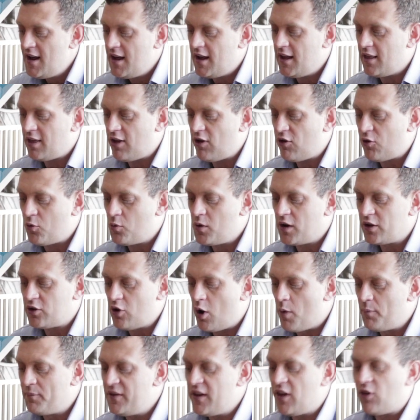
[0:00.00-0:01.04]
It is quite
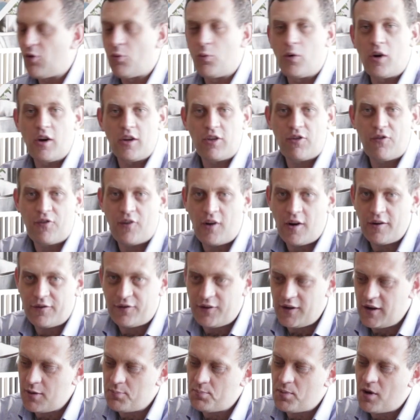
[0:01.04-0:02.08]
obvious why it's
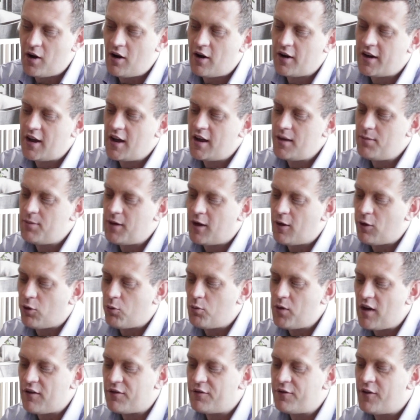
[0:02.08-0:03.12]
5-finger parquet, because
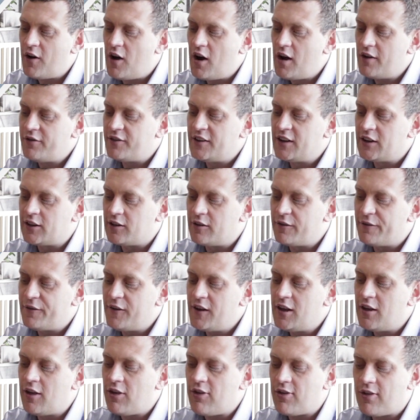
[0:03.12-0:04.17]
we have 5 little
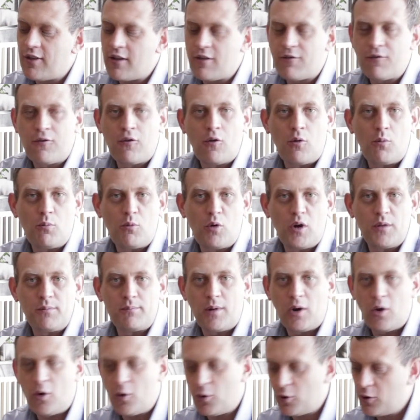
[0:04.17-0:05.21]
fingers that form one
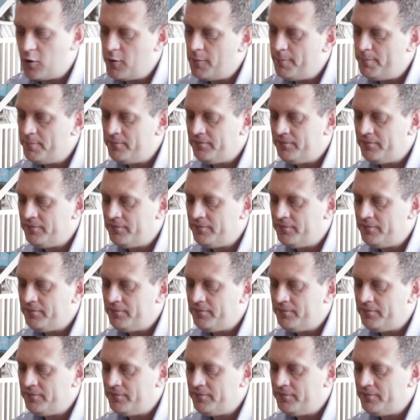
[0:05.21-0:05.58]
block.